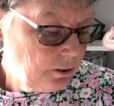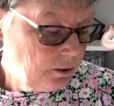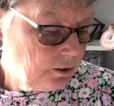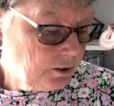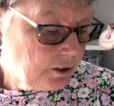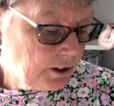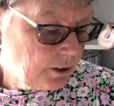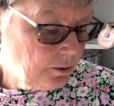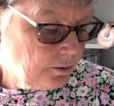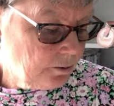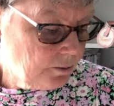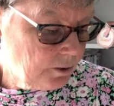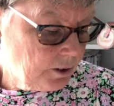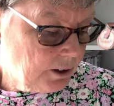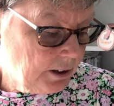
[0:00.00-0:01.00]
So
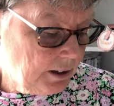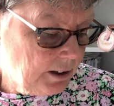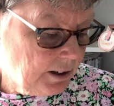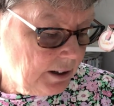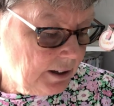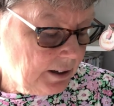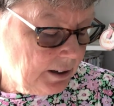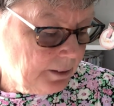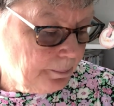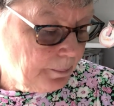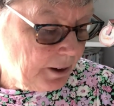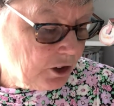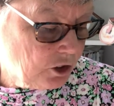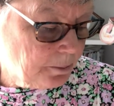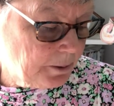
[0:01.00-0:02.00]
the
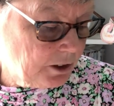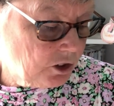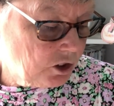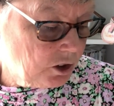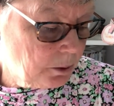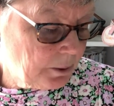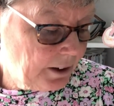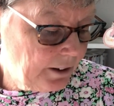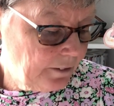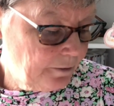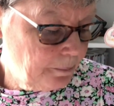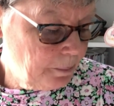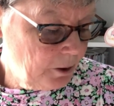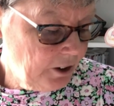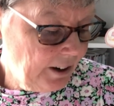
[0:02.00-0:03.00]
measurements, you have
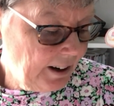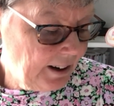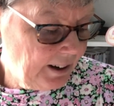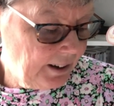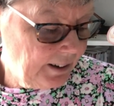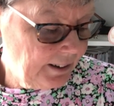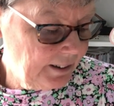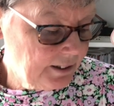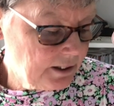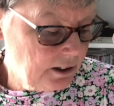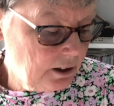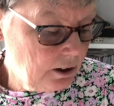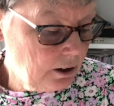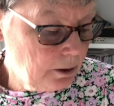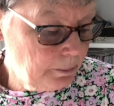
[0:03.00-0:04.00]
body height,
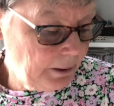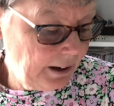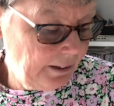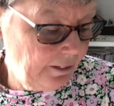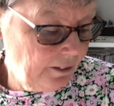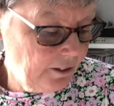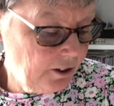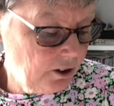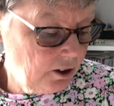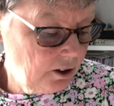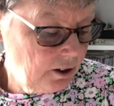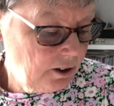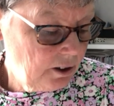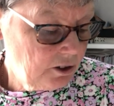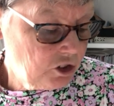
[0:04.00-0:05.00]
arm length,
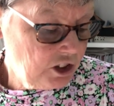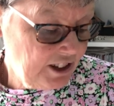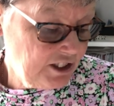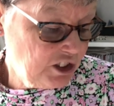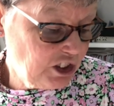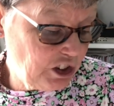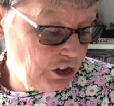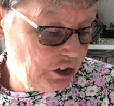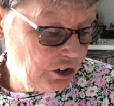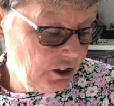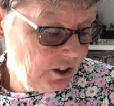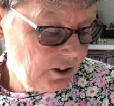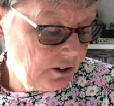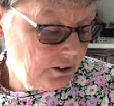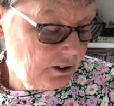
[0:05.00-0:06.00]
chest
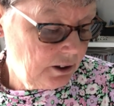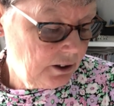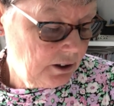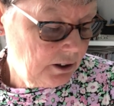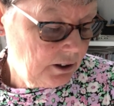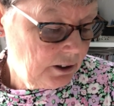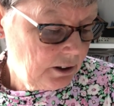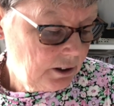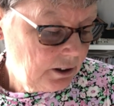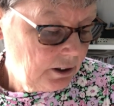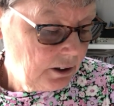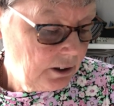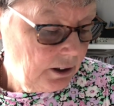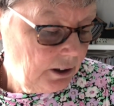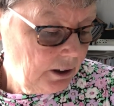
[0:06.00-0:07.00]
girth,
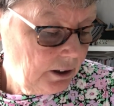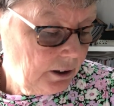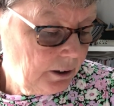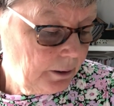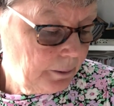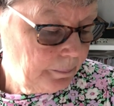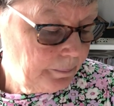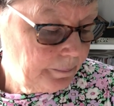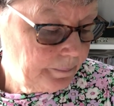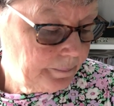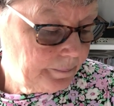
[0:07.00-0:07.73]
and